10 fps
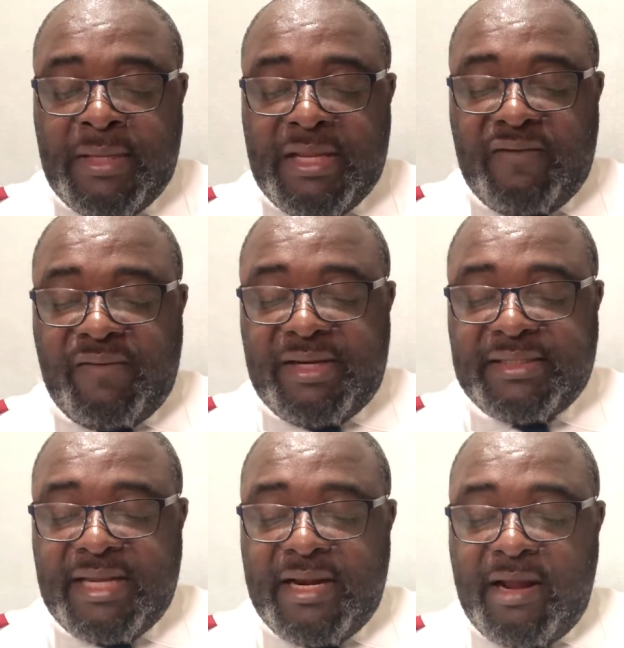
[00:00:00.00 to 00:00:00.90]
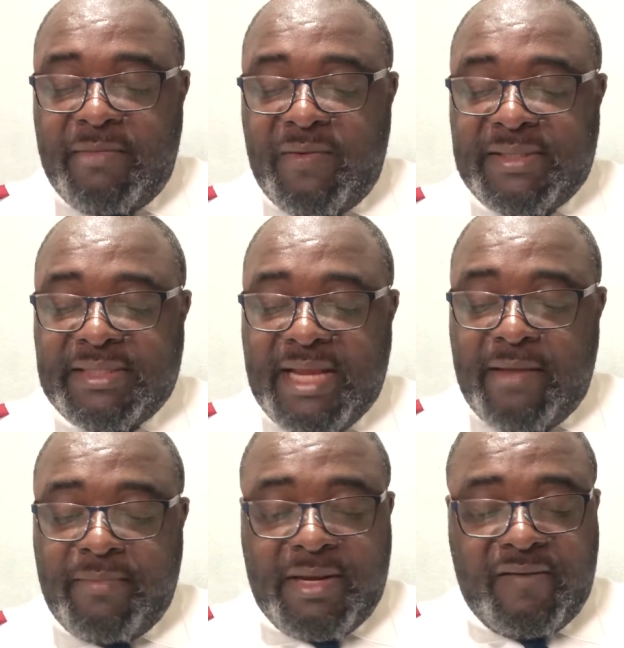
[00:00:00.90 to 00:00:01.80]
the Philistine army was
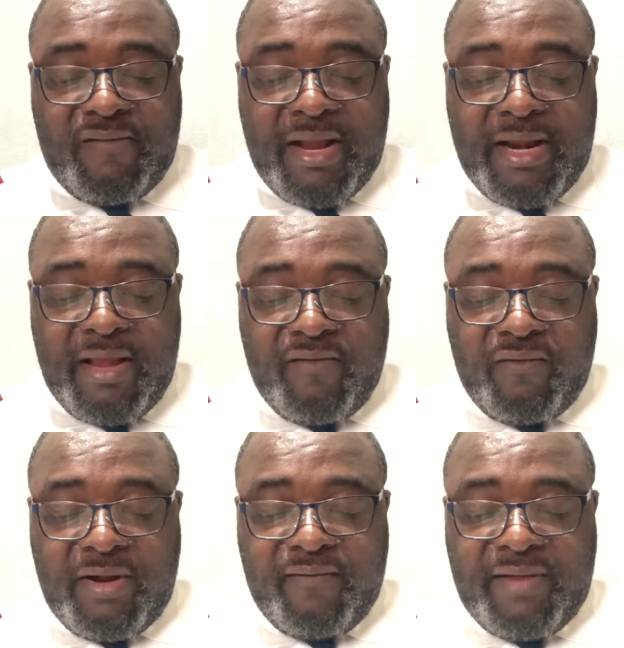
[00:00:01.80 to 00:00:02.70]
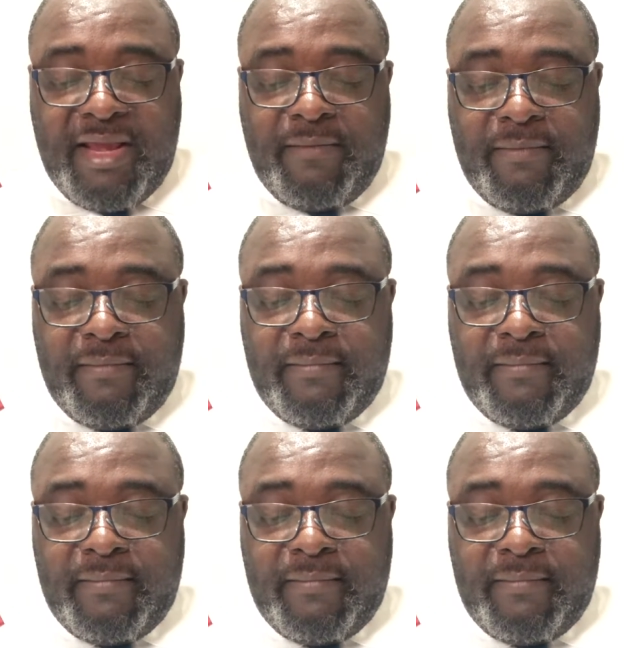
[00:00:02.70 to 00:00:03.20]
camped in the valley of Rephaim.